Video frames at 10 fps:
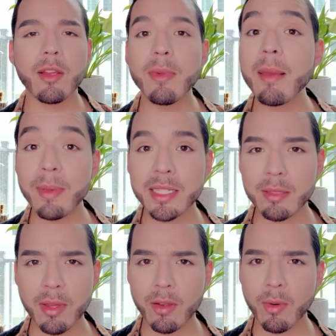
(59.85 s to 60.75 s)
There might be
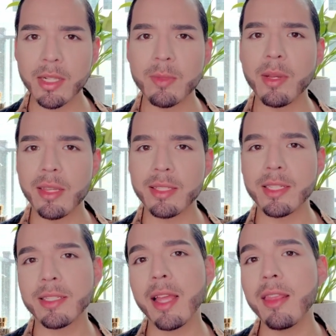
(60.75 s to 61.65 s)
some other ones, but this
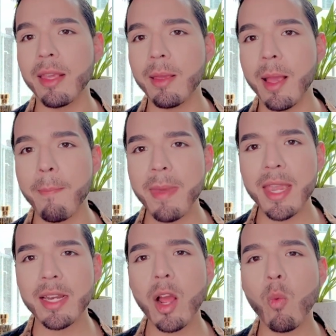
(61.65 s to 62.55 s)
is the
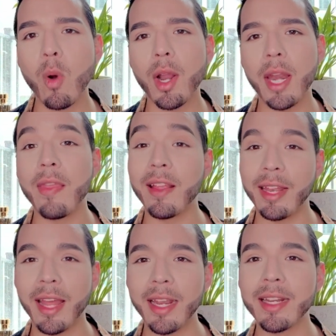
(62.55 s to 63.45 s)
main one in the
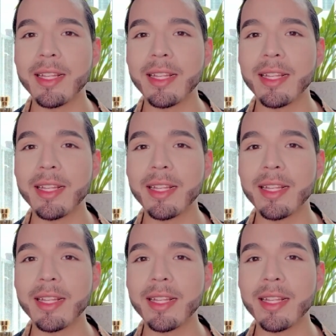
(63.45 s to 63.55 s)
line